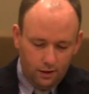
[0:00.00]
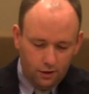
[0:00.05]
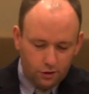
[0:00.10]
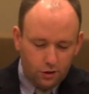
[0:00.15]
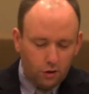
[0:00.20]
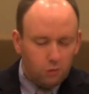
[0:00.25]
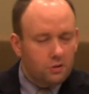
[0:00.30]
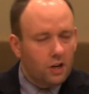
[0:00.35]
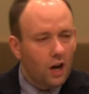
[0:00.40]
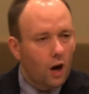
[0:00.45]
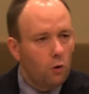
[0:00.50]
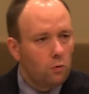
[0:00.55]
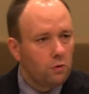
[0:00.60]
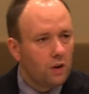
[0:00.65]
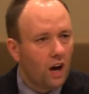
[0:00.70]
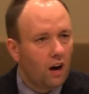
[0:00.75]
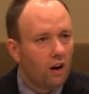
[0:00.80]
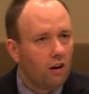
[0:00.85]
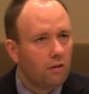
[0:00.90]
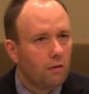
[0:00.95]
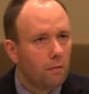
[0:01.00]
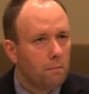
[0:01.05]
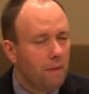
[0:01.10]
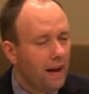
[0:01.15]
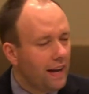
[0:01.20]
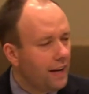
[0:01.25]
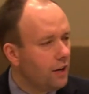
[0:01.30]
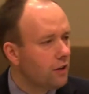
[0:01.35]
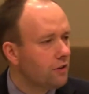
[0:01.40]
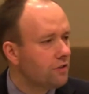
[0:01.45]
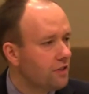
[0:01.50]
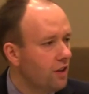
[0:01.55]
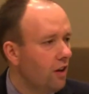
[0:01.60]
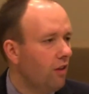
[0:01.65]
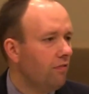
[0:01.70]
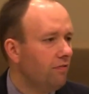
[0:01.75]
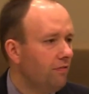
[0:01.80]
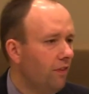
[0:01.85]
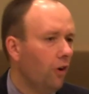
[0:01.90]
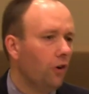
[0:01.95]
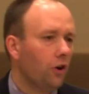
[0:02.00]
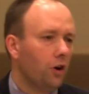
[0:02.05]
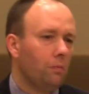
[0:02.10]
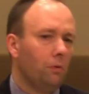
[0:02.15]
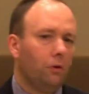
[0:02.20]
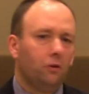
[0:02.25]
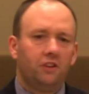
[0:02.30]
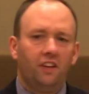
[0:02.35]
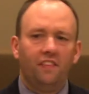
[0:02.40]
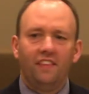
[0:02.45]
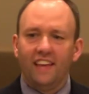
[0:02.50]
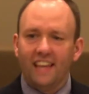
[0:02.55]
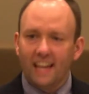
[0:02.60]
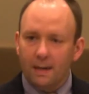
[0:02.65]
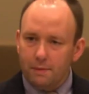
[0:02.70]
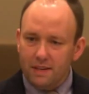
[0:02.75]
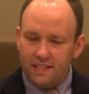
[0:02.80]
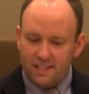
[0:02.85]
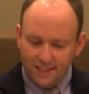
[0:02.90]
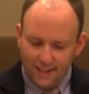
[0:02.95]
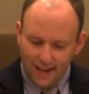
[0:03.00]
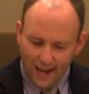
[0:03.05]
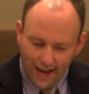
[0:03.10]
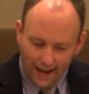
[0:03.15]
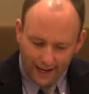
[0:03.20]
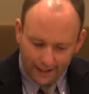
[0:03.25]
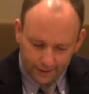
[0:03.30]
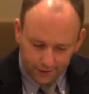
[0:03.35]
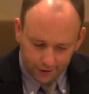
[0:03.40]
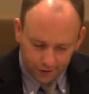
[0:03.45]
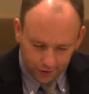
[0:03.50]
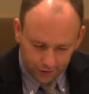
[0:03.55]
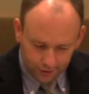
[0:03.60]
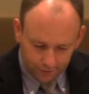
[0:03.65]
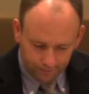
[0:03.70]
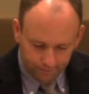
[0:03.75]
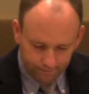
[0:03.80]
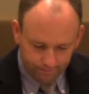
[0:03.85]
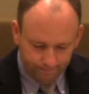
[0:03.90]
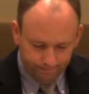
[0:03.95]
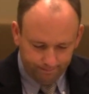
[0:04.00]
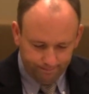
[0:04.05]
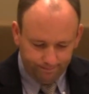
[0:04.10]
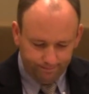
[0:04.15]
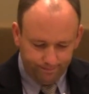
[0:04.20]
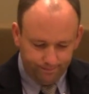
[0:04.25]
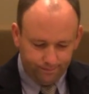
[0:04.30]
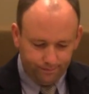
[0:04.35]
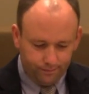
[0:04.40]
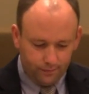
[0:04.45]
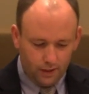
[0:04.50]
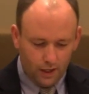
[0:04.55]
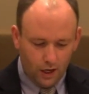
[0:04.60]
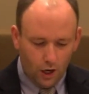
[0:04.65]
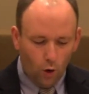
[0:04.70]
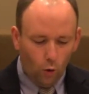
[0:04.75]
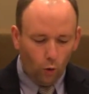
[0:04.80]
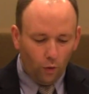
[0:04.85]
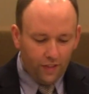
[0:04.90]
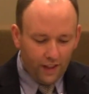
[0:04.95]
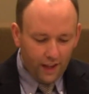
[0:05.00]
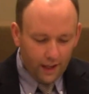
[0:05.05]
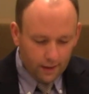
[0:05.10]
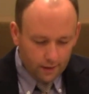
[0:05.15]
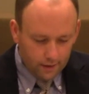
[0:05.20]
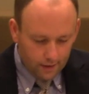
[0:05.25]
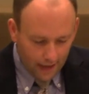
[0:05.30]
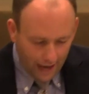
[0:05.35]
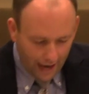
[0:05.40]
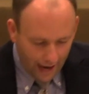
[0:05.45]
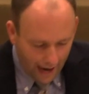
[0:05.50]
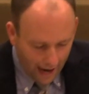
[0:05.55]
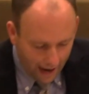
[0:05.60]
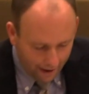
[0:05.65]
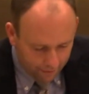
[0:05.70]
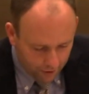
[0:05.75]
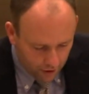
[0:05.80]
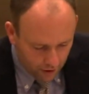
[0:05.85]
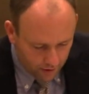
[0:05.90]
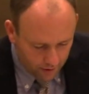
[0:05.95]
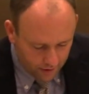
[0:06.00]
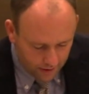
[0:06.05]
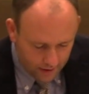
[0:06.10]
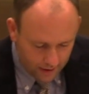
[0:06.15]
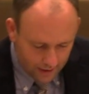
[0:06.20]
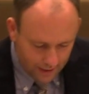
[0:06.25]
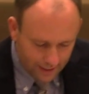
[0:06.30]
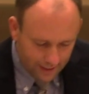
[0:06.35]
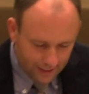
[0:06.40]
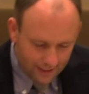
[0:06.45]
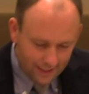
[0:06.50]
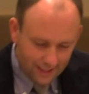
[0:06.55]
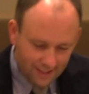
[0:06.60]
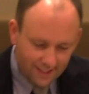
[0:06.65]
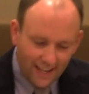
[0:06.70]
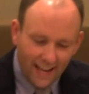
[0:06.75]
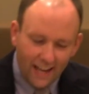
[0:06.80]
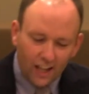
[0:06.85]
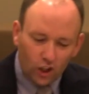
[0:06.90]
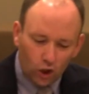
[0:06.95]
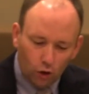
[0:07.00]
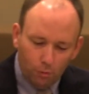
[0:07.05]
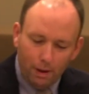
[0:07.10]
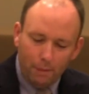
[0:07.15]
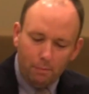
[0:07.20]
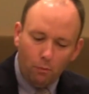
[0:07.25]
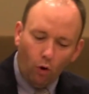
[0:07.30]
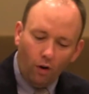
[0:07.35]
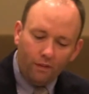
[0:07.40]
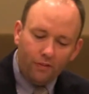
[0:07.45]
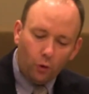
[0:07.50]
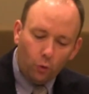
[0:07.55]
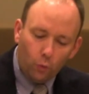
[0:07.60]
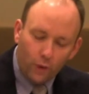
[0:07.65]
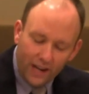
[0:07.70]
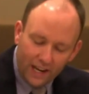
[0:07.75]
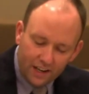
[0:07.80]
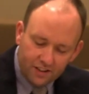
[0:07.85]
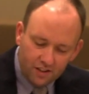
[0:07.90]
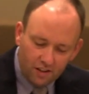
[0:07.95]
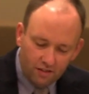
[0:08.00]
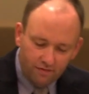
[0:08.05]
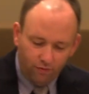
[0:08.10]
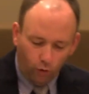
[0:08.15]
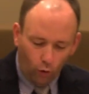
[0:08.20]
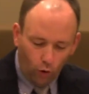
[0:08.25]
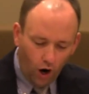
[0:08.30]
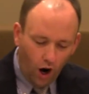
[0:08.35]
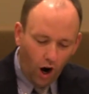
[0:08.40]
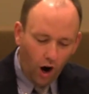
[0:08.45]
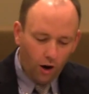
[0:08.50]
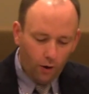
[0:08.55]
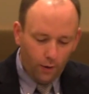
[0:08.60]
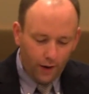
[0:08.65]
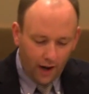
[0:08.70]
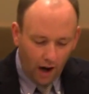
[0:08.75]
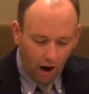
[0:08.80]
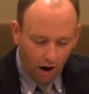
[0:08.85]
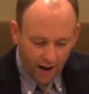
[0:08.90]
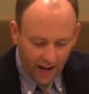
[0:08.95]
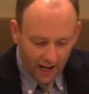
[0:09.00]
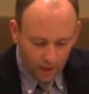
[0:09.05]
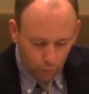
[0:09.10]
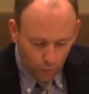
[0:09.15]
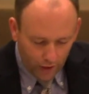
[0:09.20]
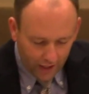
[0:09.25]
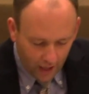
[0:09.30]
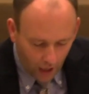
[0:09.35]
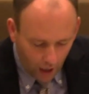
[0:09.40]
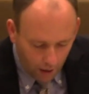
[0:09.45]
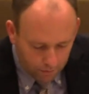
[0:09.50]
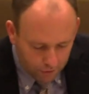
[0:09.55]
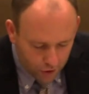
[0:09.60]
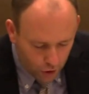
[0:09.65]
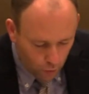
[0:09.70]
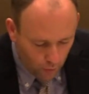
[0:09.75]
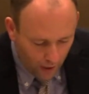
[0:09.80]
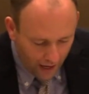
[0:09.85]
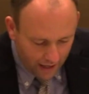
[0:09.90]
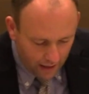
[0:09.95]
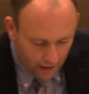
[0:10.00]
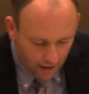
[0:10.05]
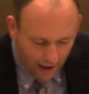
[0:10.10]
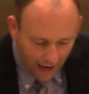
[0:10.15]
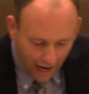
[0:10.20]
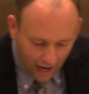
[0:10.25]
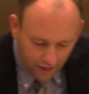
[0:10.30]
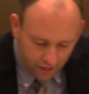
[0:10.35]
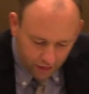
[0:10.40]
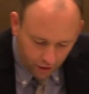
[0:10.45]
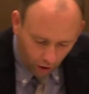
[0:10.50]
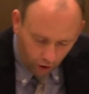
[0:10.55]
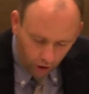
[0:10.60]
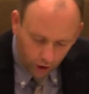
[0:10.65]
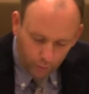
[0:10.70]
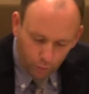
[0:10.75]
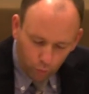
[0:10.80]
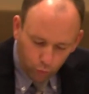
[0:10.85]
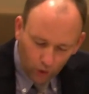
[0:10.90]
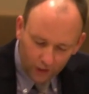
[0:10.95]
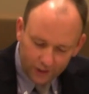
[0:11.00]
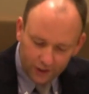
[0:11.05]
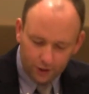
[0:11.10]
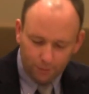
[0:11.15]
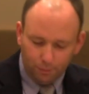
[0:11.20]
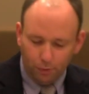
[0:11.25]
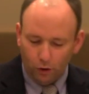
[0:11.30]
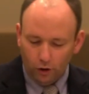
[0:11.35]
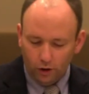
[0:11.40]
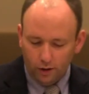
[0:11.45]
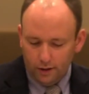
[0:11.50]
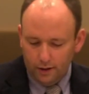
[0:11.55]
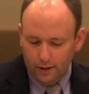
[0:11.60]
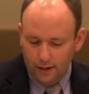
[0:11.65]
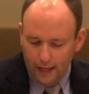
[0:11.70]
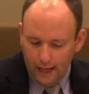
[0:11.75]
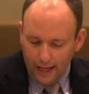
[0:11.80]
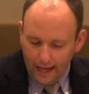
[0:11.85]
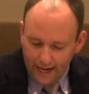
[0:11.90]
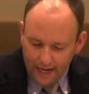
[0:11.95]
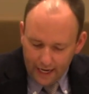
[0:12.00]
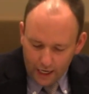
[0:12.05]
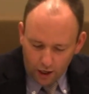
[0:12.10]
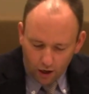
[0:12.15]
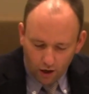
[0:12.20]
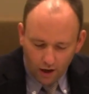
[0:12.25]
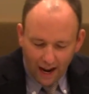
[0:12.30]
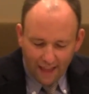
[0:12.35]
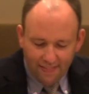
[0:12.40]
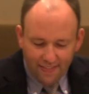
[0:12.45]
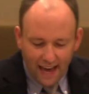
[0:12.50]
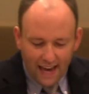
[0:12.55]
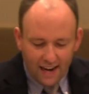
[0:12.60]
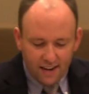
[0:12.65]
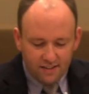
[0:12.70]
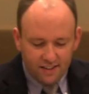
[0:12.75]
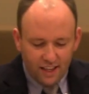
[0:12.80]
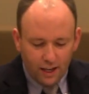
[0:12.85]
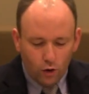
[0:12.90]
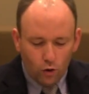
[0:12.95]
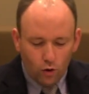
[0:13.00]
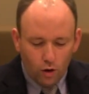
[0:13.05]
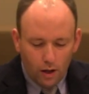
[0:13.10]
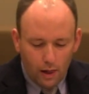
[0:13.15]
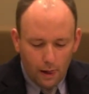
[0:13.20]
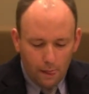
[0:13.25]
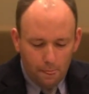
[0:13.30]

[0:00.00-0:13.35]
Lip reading: So don't make yourself vulnerable to the enemy's attacks. Well, then, after seeing a little bit more of the reason for honoring our head, we come to a third principle here, and that is that